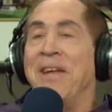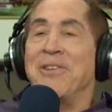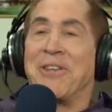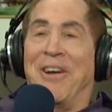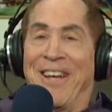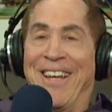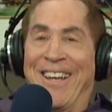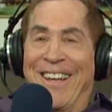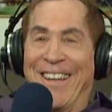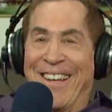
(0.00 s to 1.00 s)
so
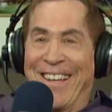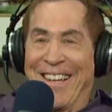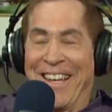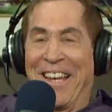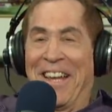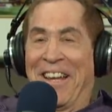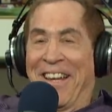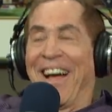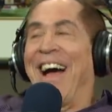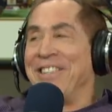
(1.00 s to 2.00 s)

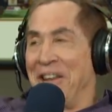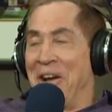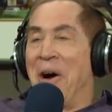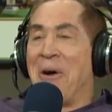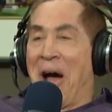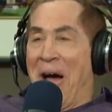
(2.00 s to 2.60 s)
I wink, said, oh, wink.